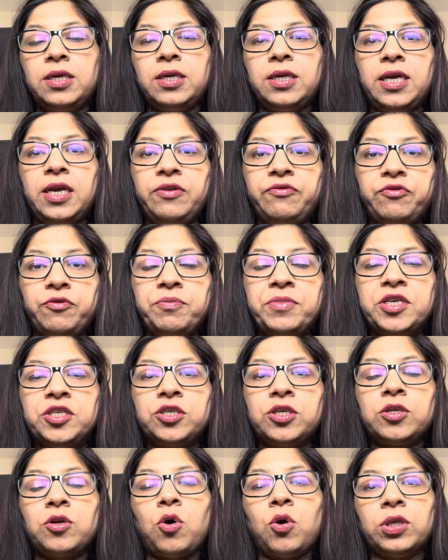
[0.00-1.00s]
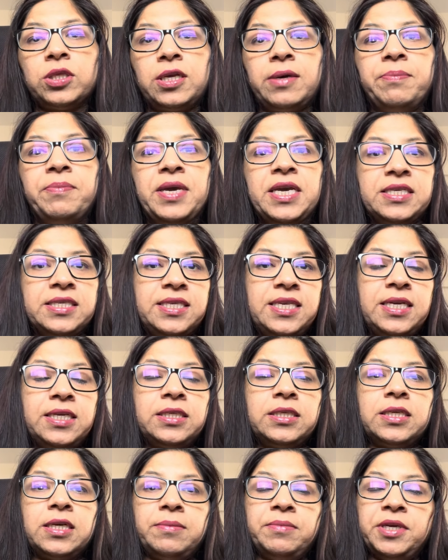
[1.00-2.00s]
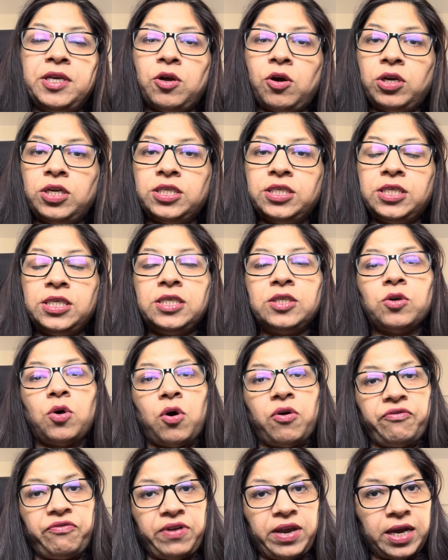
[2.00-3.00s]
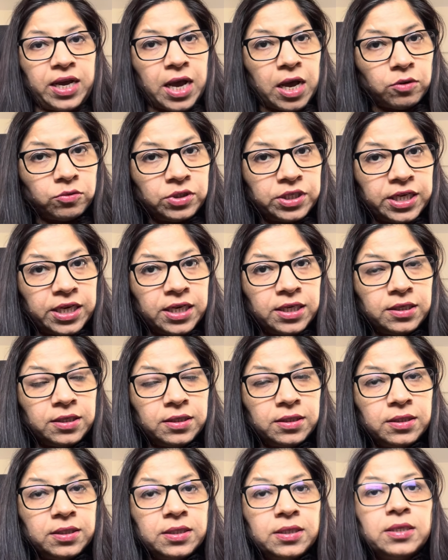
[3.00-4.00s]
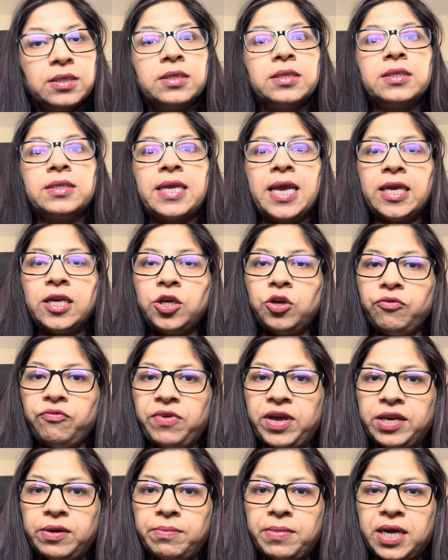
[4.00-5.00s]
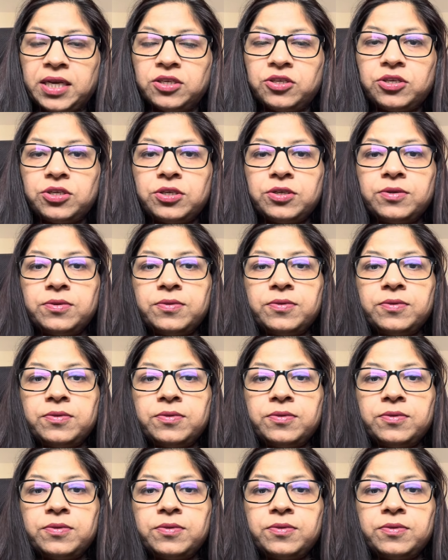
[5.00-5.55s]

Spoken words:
information on the basic terminologies of accounting. Thank you very much.